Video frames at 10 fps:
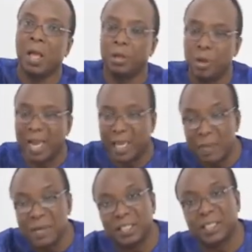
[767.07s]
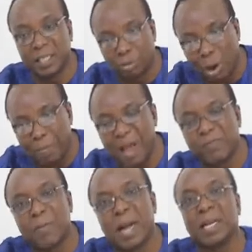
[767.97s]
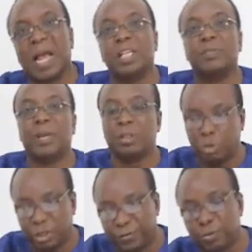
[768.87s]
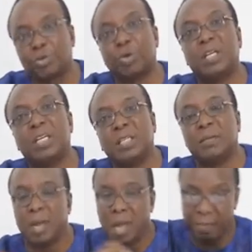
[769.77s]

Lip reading: you know, I came yesterday to apply for my client's bail. You refused to release him.